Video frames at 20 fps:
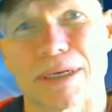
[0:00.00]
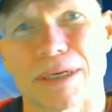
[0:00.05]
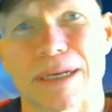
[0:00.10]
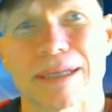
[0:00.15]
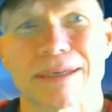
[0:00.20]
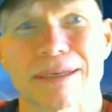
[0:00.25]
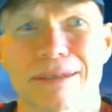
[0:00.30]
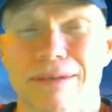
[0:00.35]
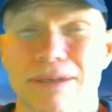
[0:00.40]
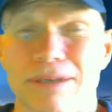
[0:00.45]
And I
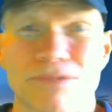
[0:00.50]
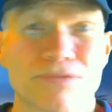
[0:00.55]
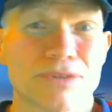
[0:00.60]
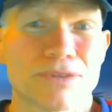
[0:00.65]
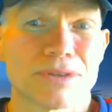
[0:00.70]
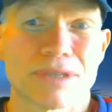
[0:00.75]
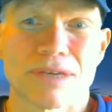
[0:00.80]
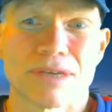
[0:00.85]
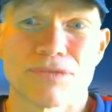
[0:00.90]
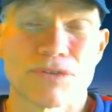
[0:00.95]
can,
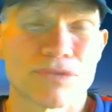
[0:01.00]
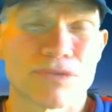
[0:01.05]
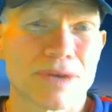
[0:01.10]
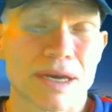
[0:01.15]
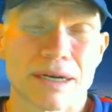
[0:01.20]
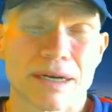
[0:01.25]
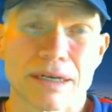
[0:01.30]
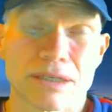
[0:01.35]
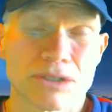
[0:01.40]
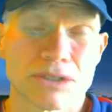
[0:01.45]
if you've
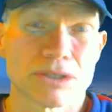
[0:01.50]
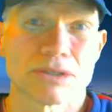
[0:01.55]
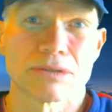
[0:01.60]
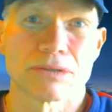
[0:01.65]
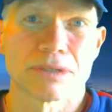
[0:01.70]
got an issue,